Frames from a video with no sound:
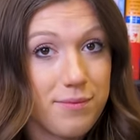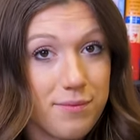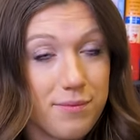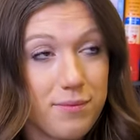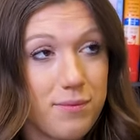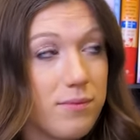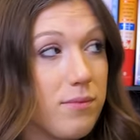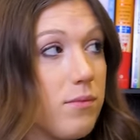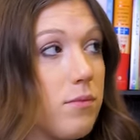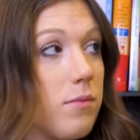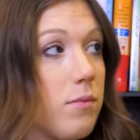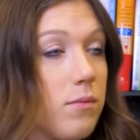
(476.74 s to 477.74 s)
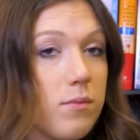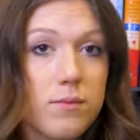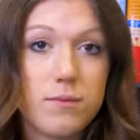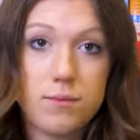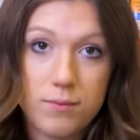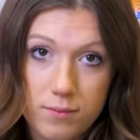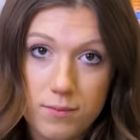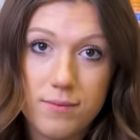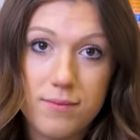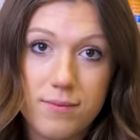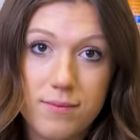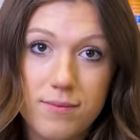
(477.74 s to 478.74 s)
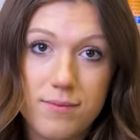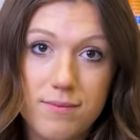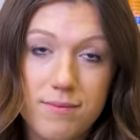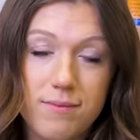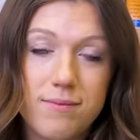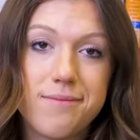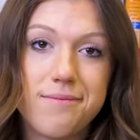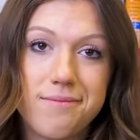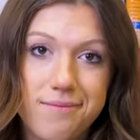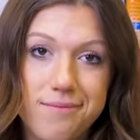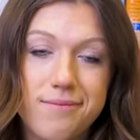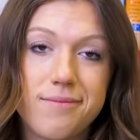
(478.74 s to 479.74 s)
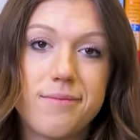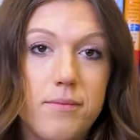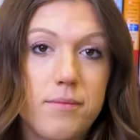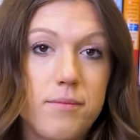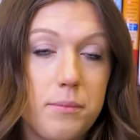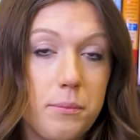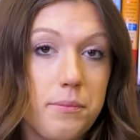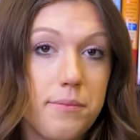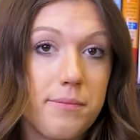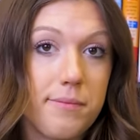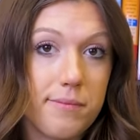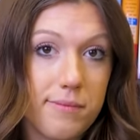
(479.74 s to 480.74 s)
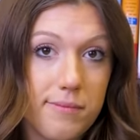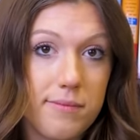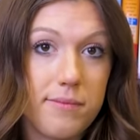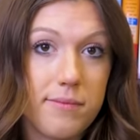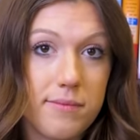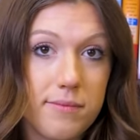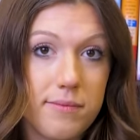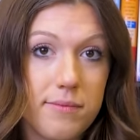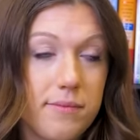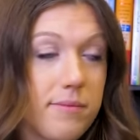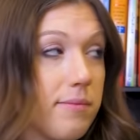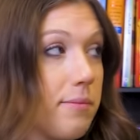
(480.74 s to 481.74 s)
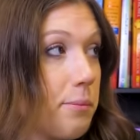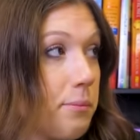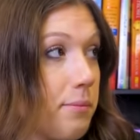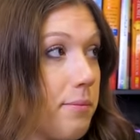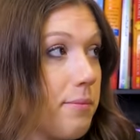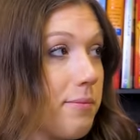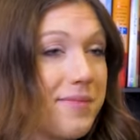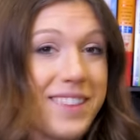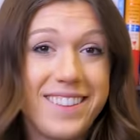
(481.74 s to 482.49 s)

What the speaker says: (not speaking)